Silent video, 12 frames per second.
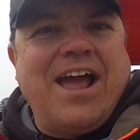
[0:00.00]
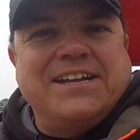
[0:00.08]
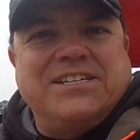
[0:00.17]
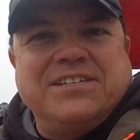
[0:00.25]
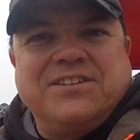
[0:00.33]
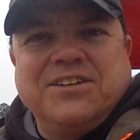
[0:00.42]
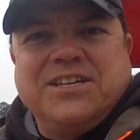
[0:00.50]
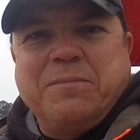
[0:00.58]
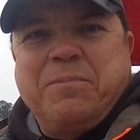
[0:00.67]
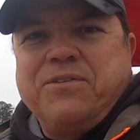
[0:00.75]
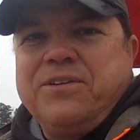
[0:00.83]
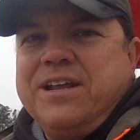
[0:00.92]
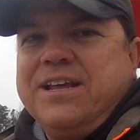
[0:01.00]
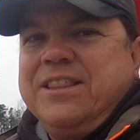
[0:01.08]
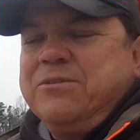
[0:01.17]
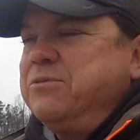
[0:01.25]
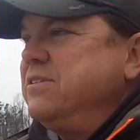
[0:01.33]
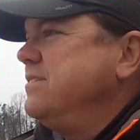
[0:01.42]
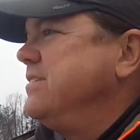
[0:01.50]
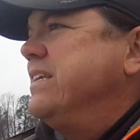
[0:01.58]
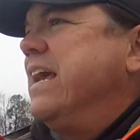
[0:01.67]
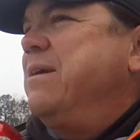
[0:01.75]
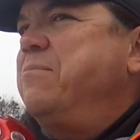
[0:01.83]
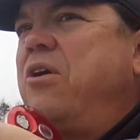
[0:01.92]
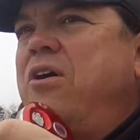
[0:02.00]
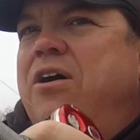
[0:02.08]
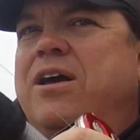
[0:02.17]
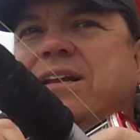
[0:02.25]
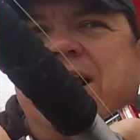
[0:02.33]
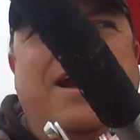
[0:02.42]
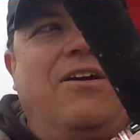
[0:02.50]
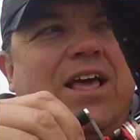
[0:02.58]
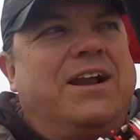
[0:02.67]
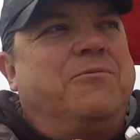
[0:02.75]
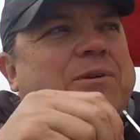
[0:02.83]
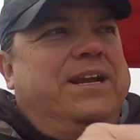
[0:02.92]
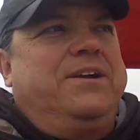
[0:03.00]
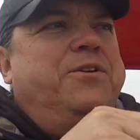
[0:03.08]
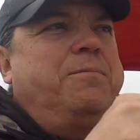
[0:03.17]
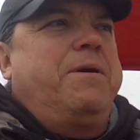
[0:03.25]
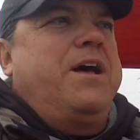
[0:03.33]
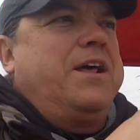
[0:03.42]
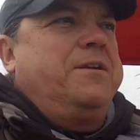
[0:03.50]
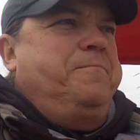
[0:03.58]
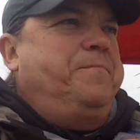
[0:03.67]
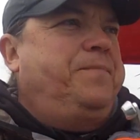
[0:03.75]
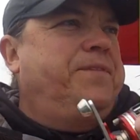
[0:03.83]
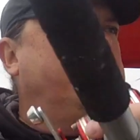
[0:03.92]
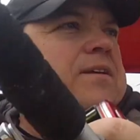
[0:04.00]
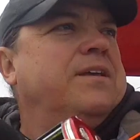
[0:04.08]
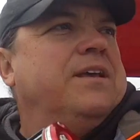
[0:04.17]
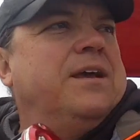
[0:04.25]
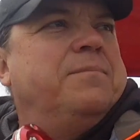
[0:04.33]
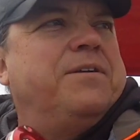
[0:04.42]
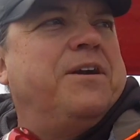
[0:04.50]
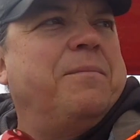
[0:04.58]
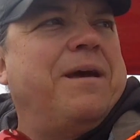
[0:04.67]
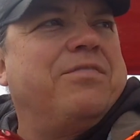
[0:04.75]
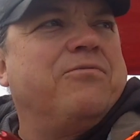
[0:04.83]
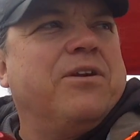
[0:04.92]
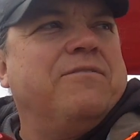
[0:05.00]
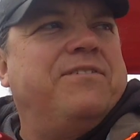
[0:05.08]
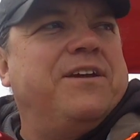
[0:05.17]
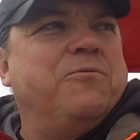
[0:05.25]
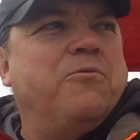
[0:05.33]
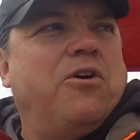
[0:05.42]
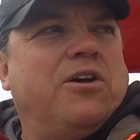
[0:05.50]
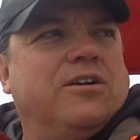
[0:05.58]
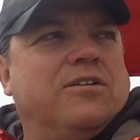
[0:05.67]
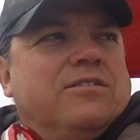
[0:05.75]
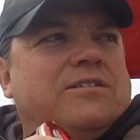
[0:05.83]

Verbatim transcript: just hooked up on another one. Same rod, Carolina rig on the bottom. Up there in about three feet of water.